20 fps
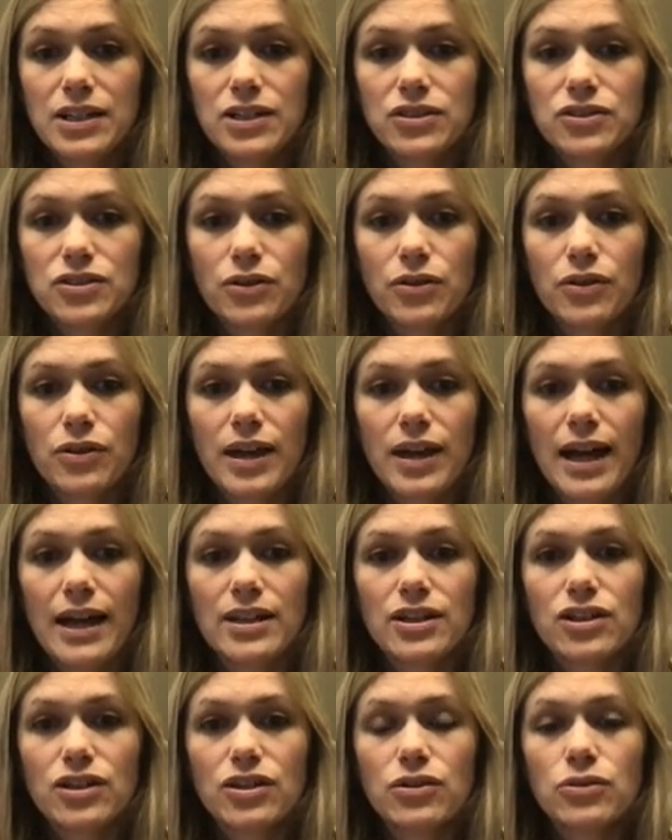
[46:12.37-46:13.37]
so
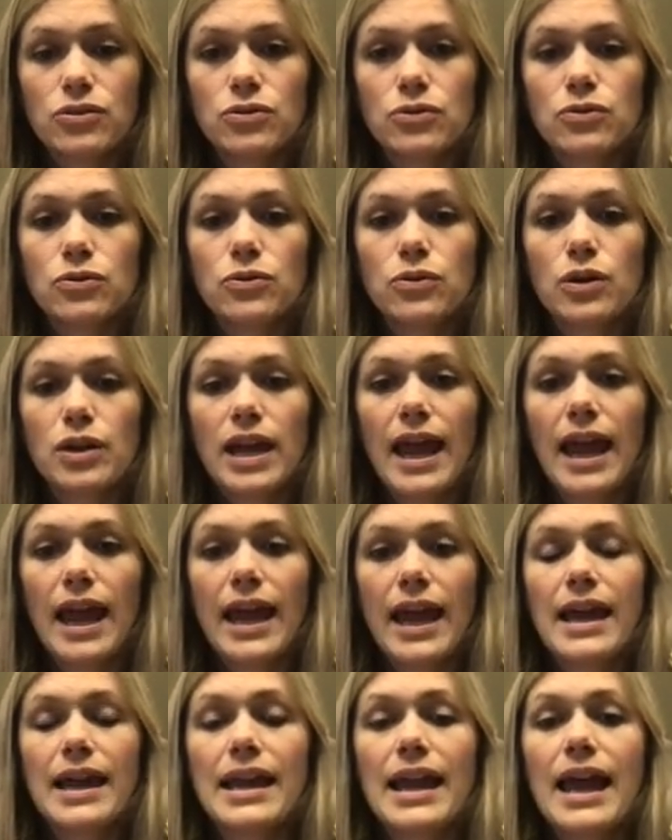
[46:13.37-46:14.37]
that you
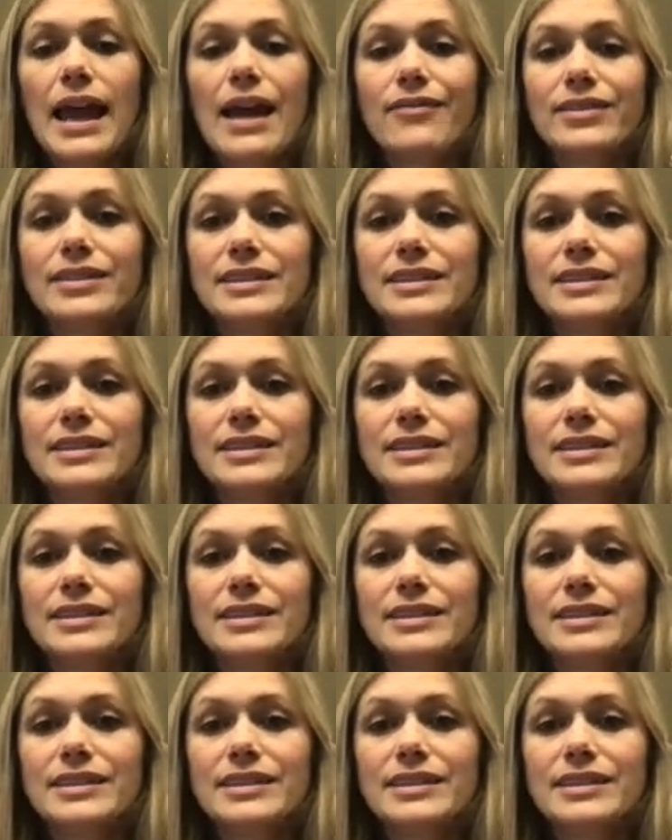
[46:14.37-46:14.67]
can have